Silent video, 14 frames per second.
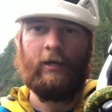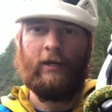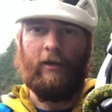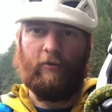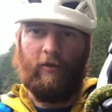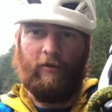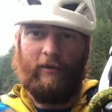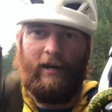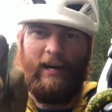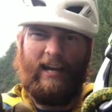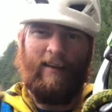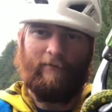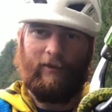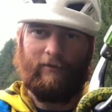It's just that
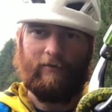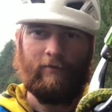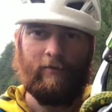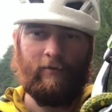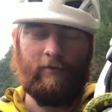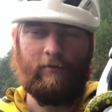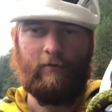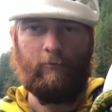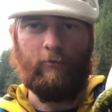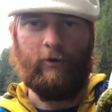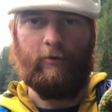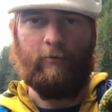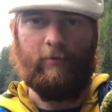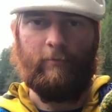I have to
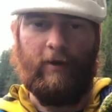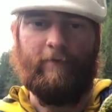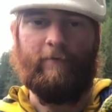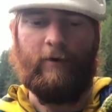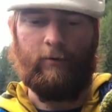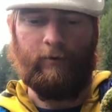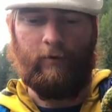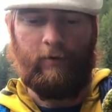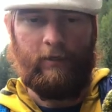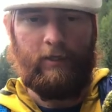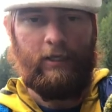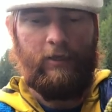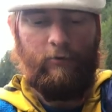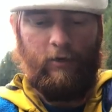work with my phone
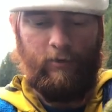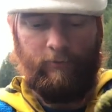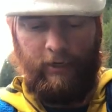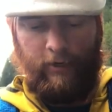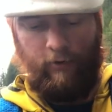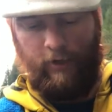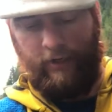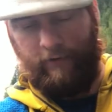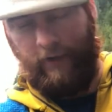while I'm recording